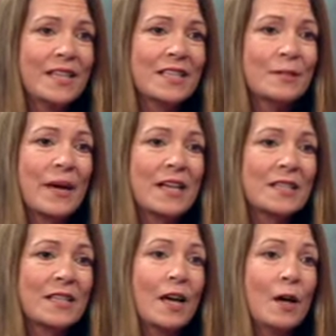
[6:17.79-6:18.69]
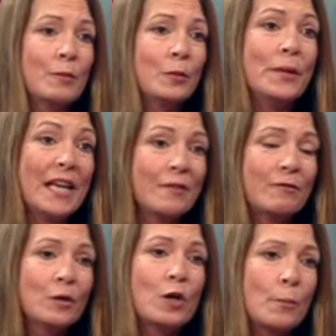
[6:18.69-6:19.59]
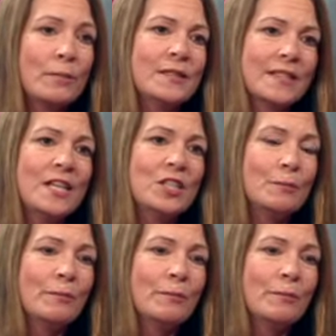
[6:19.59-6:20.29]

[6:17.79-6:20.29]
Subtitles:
expect a more meaningful compensation